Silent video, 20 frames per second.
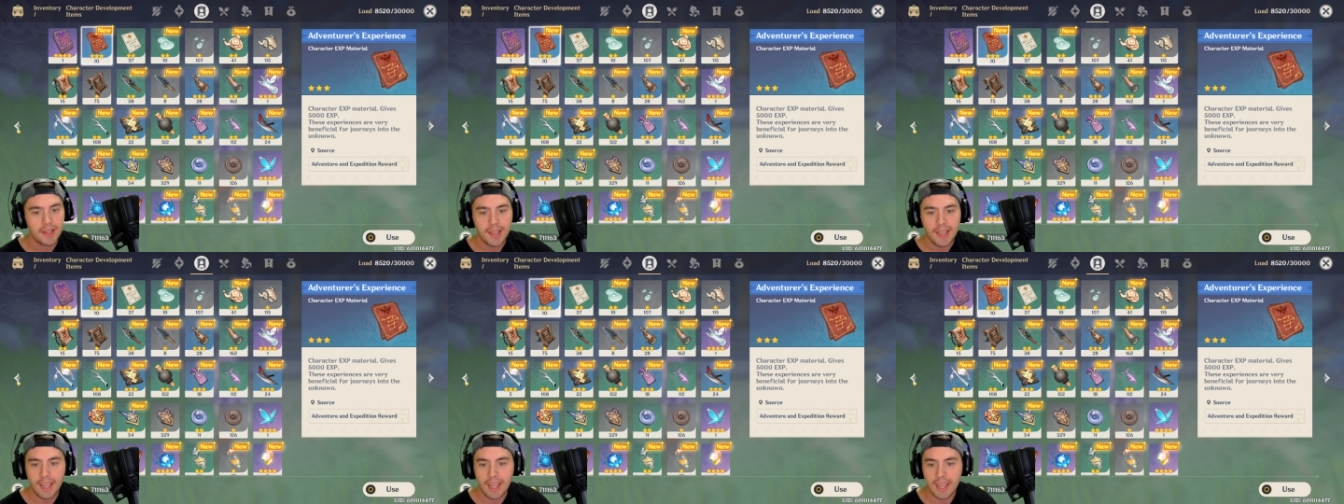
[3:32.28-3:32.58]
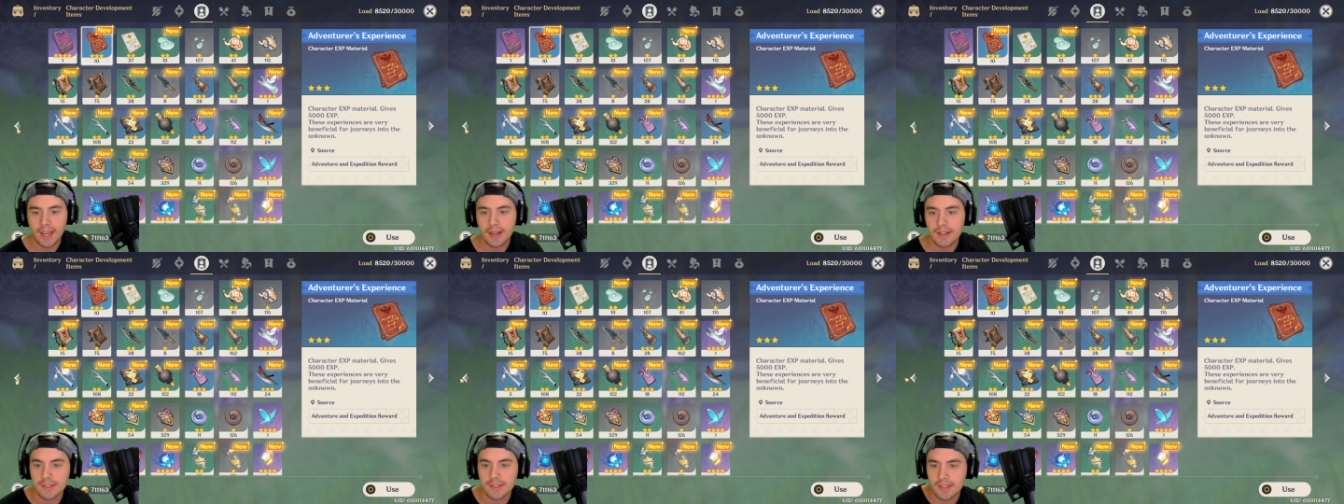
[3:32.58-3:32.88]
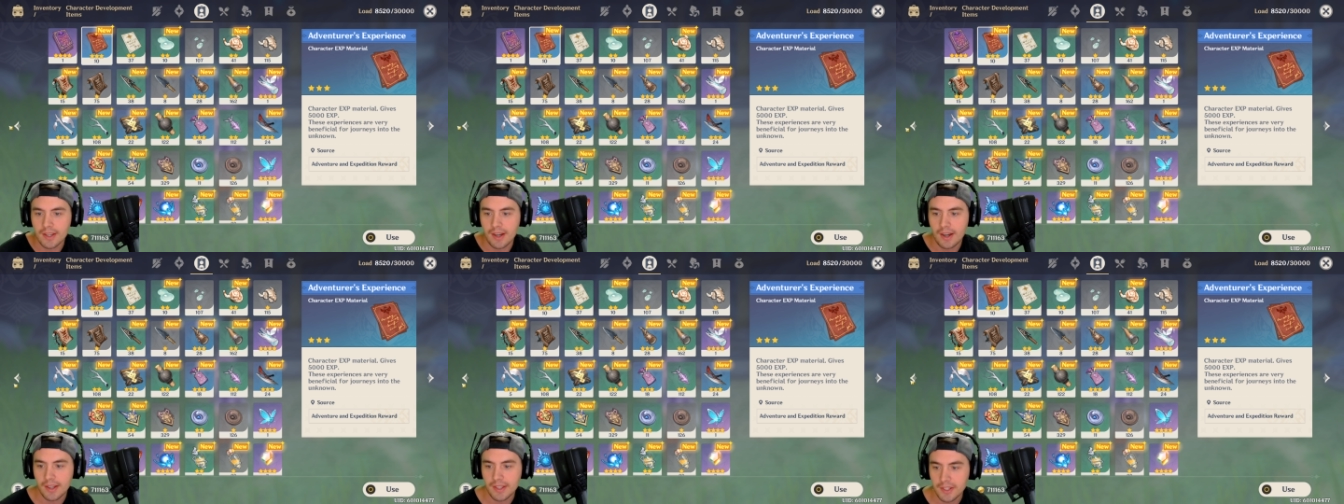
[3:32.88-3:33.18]
And
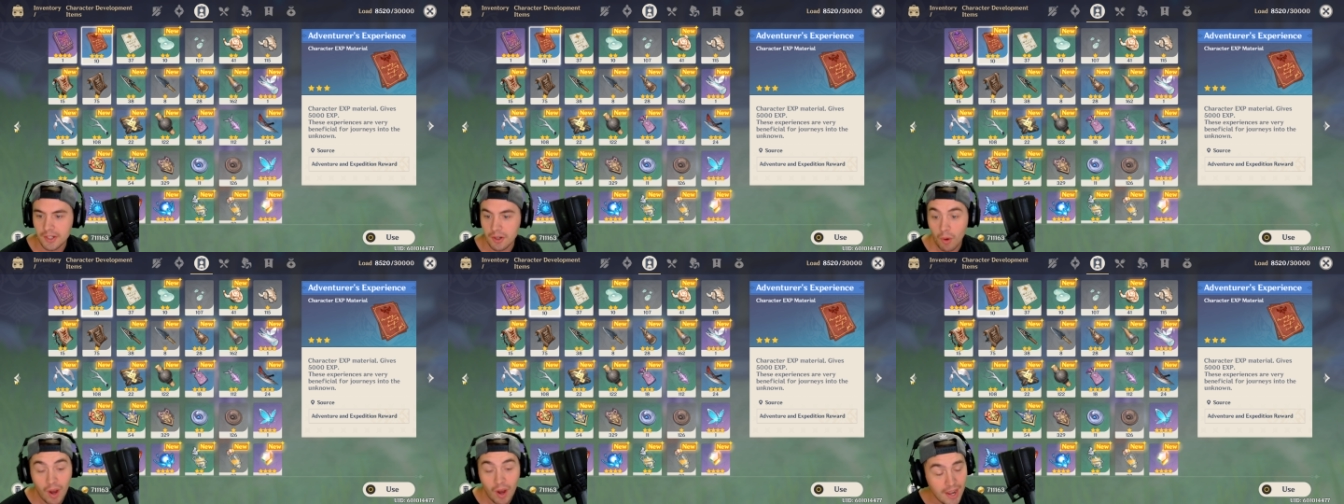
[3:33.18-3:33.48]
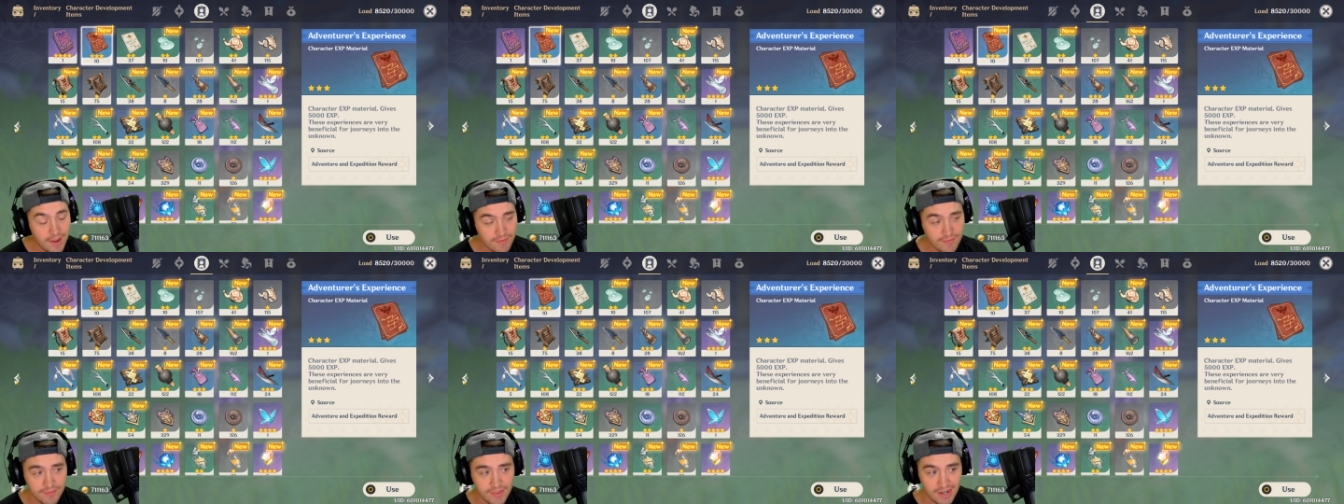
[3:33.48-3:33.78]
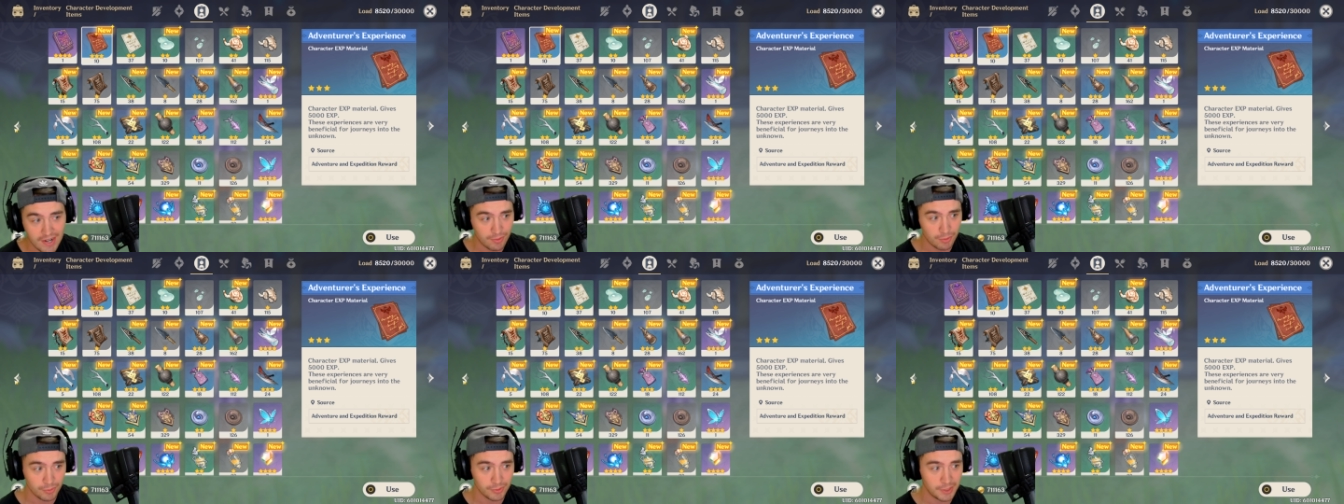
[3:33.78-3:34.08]
uh, you know, I've
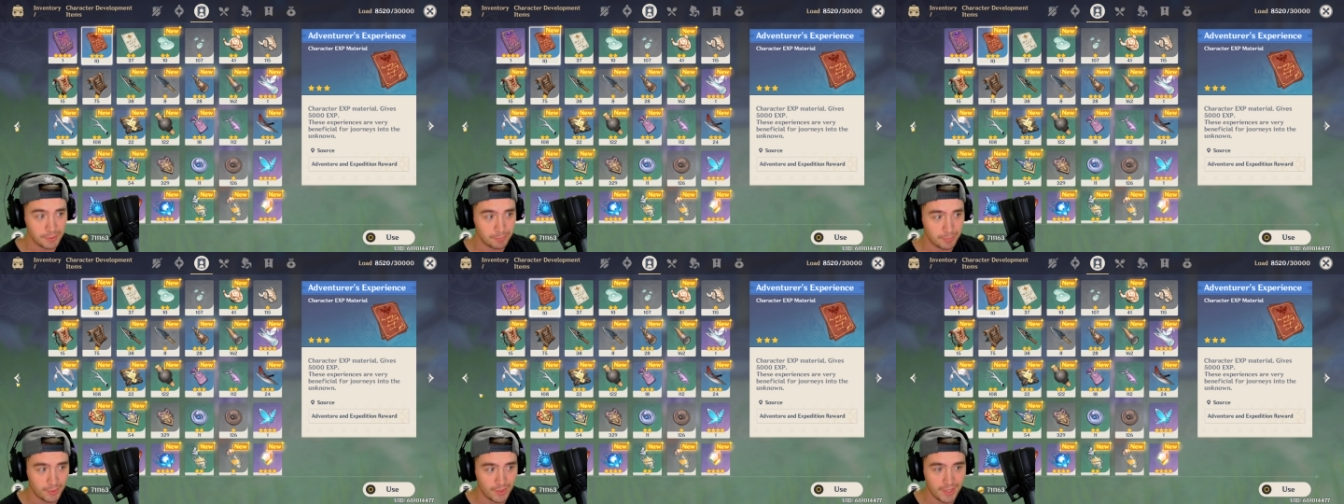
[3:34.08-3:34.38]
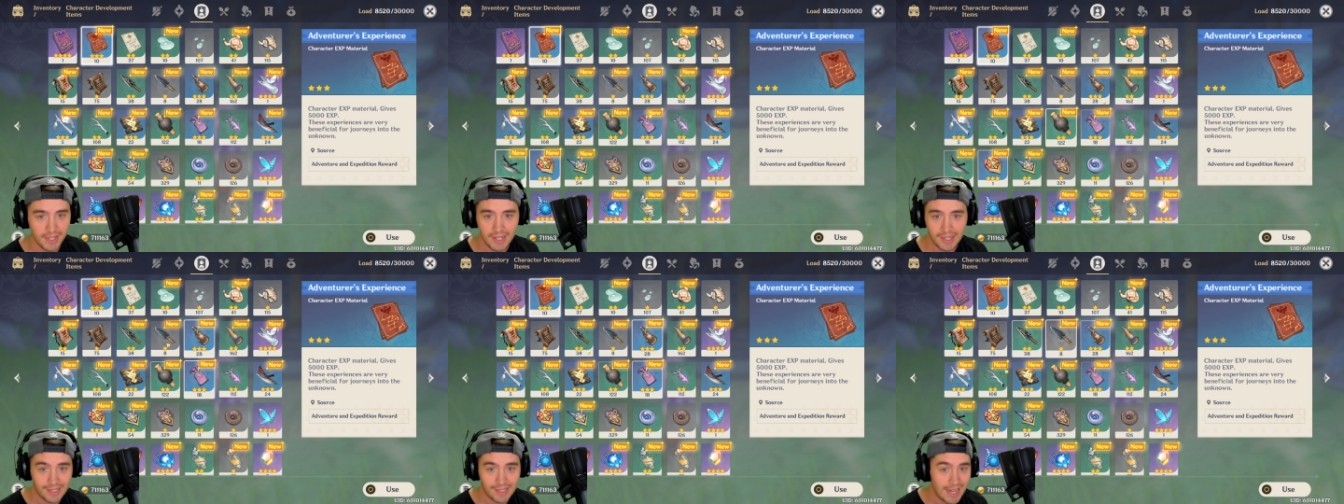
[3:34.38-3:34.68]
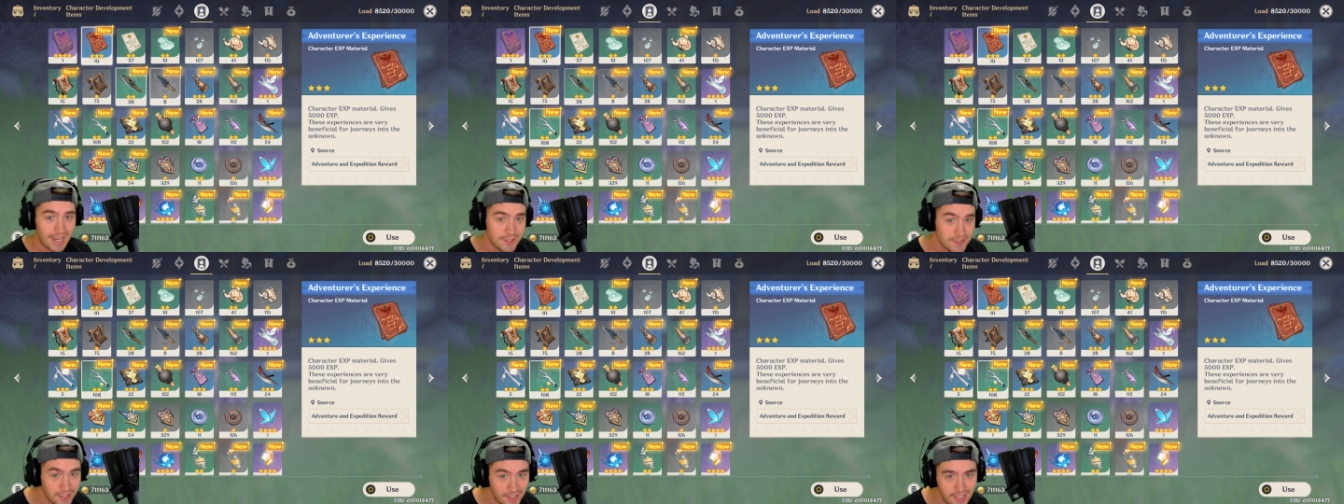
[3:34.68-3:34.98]
never really played a
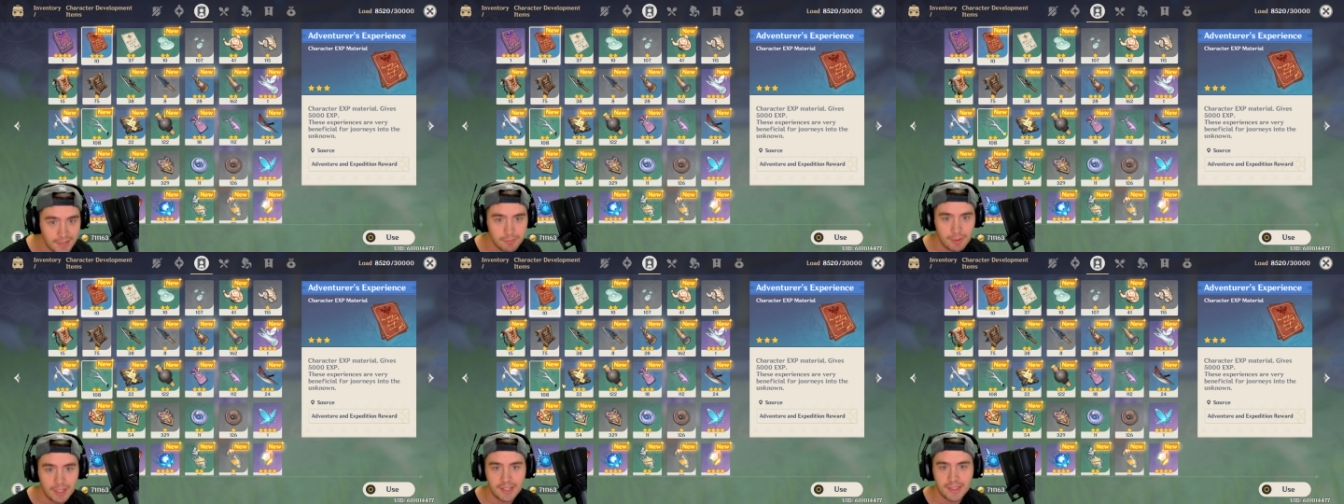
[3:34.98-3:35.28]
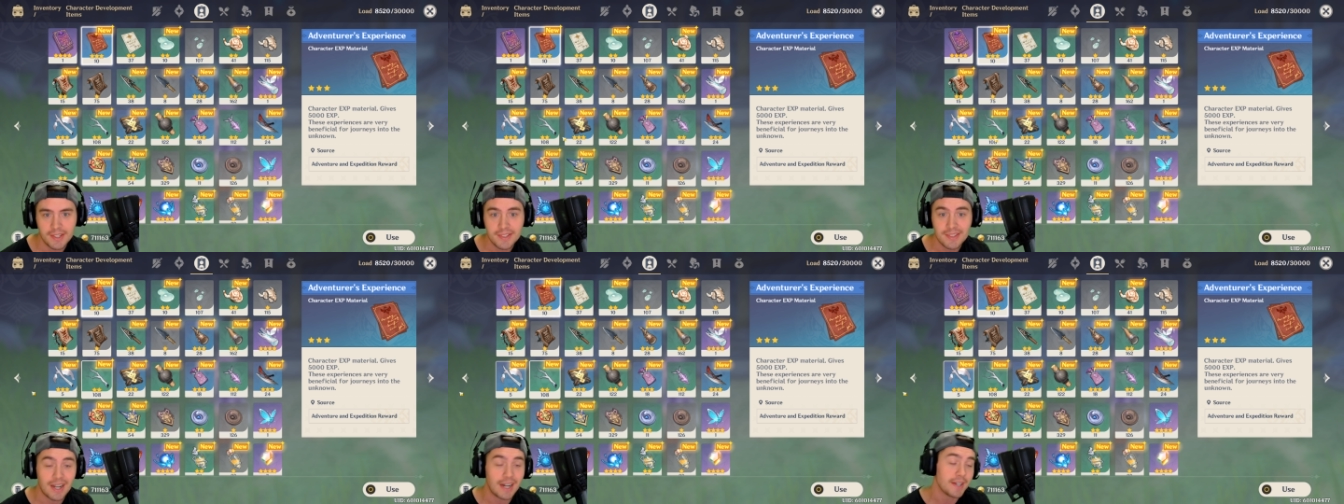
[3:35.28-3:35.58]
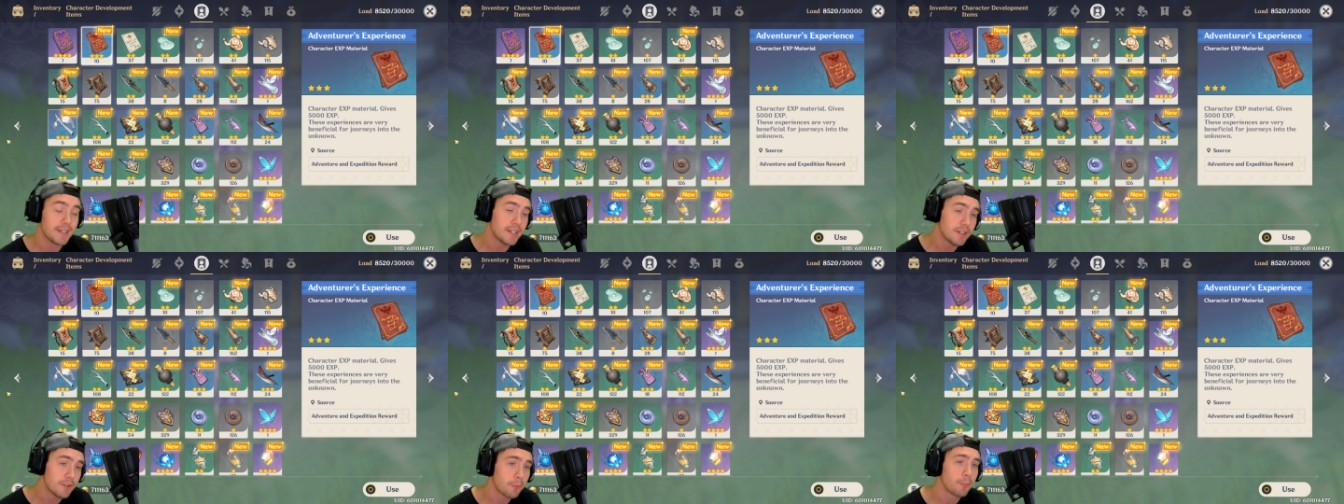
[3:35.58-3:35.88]
gacha game like this. I
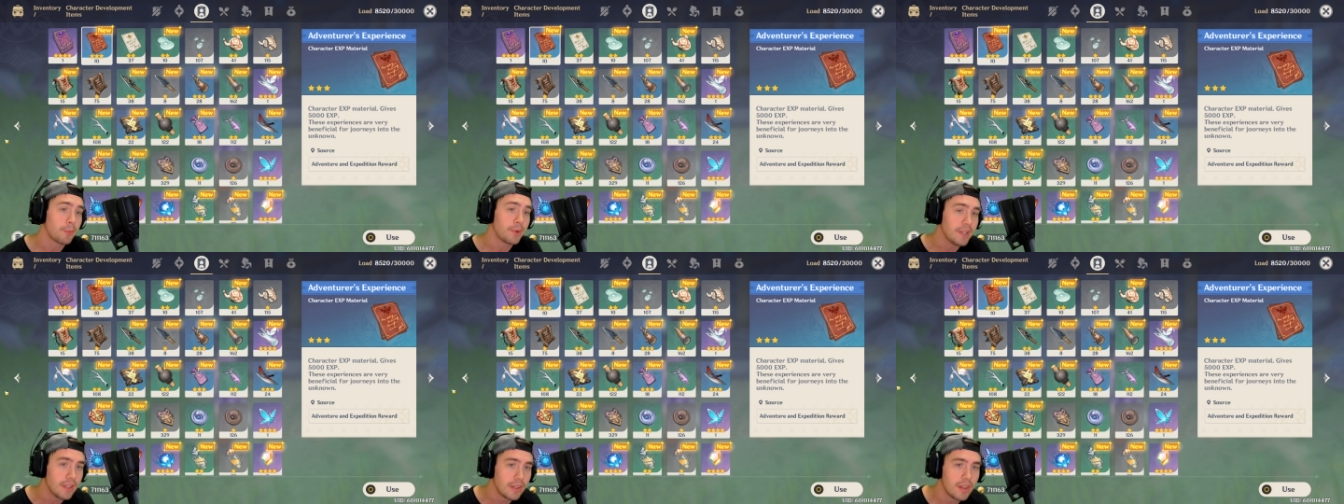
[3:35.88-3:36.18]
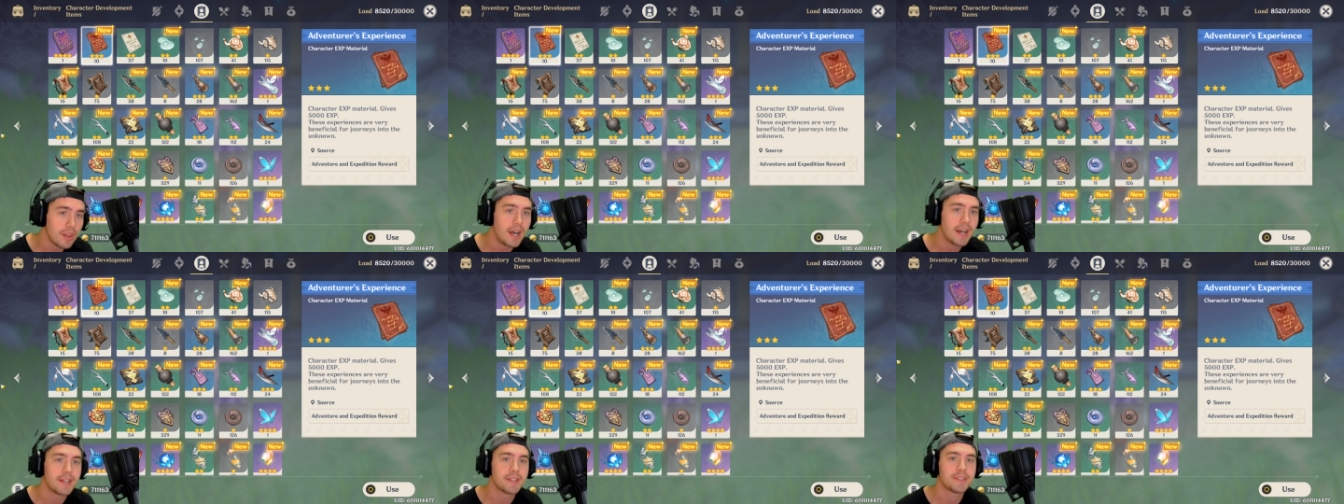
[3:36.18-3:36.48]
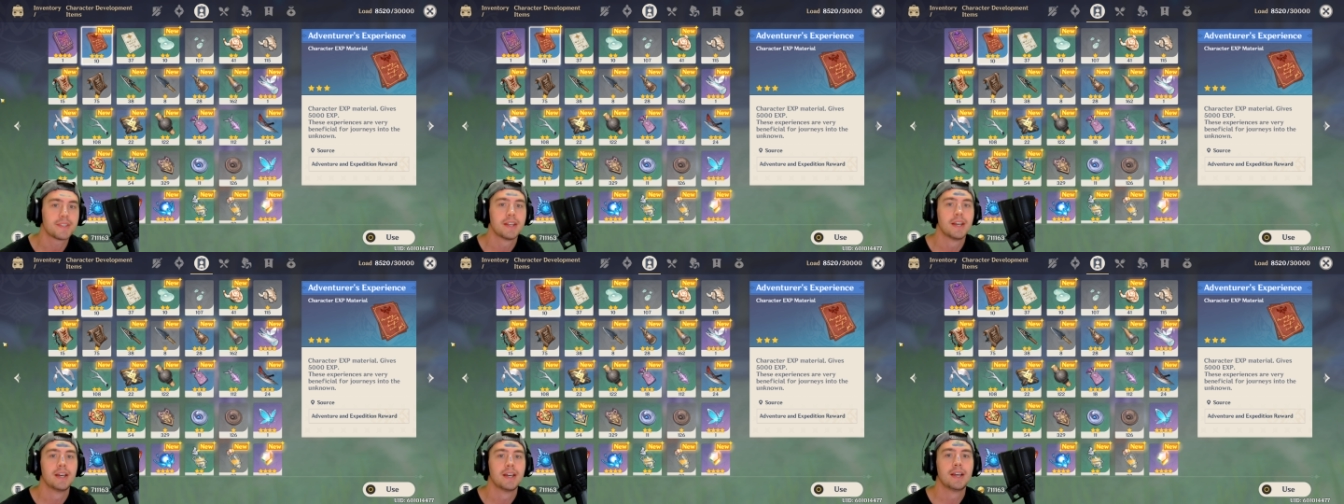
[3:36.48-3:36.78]
didn't
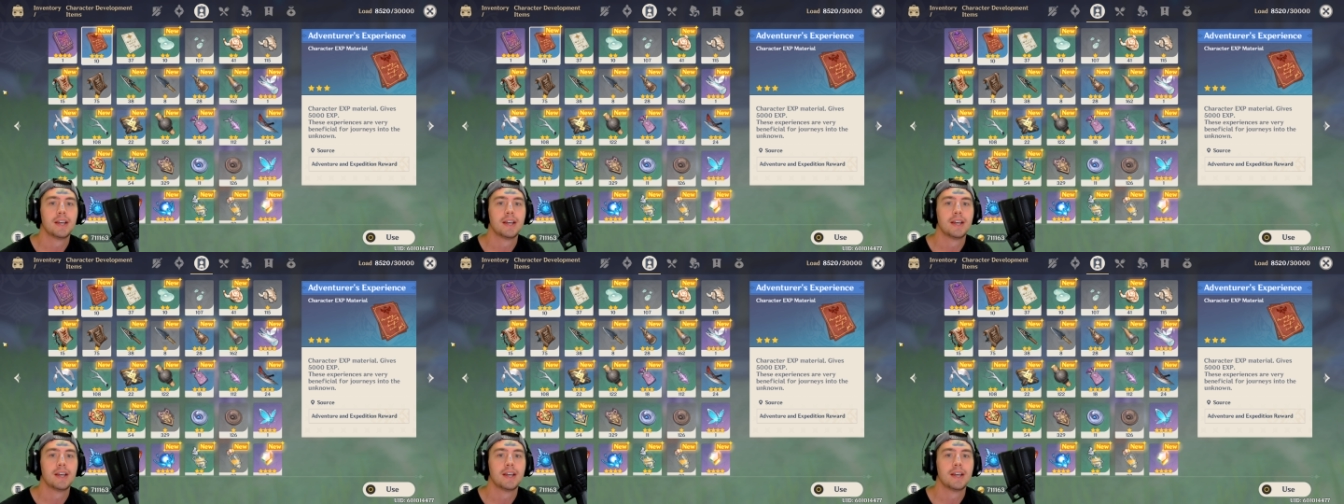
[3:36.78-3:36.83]
realize